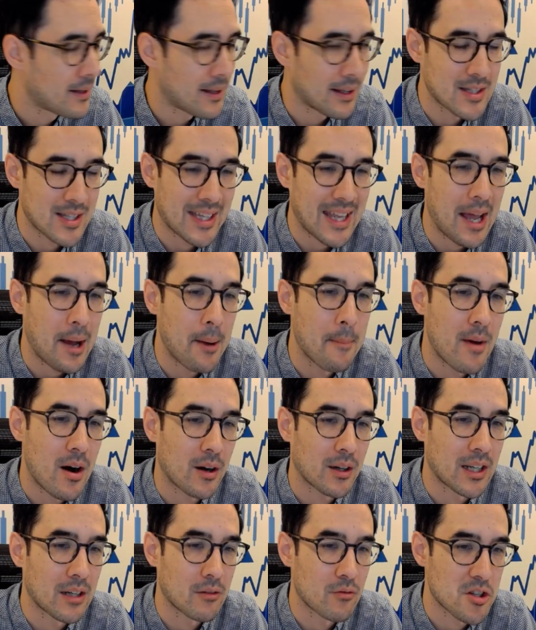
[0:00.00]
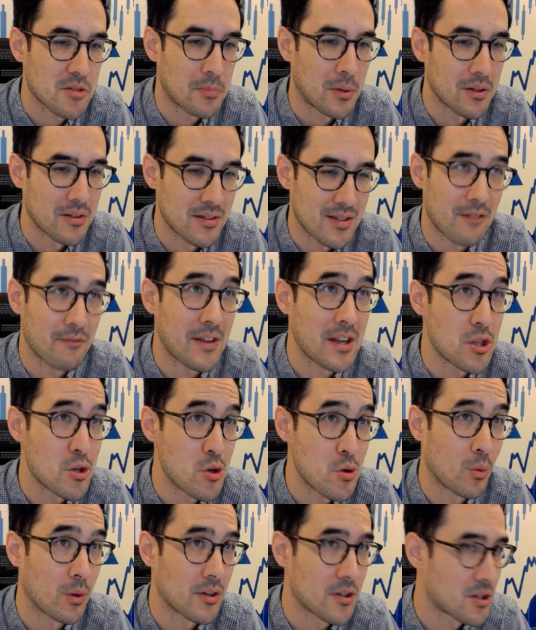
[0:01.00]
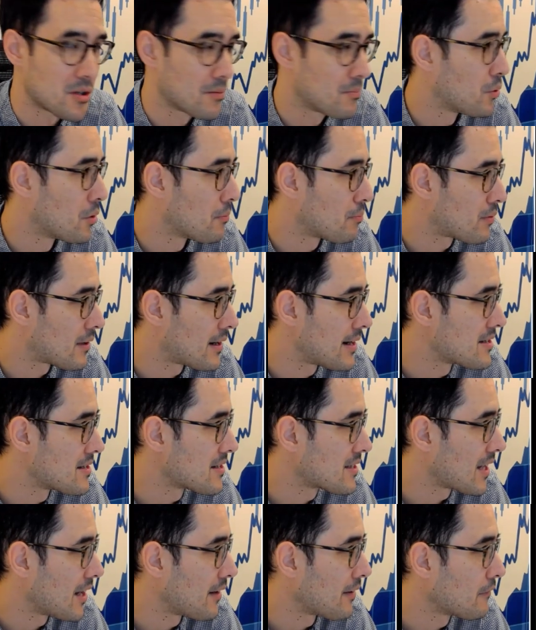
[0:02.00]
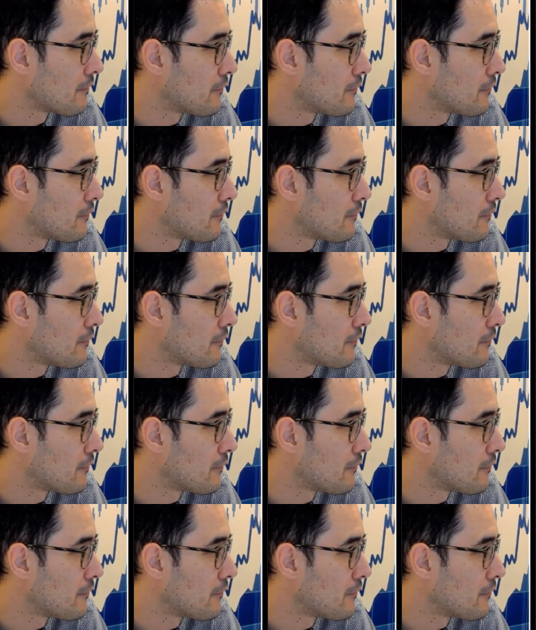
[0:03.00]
and to get a market response if they do want to support prices going